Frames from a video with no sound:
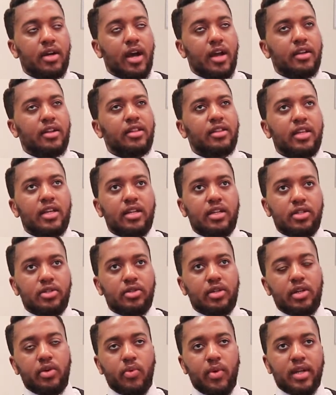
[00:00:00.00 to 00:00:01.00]
I think they
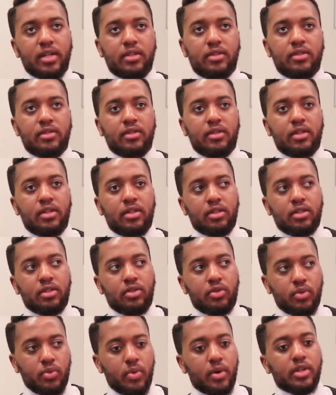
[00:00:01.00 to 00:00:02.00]
initially went
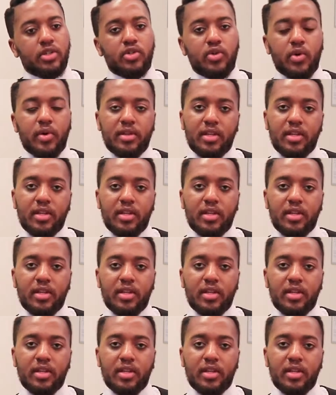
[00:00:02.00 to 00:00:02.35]
to Guangzhou,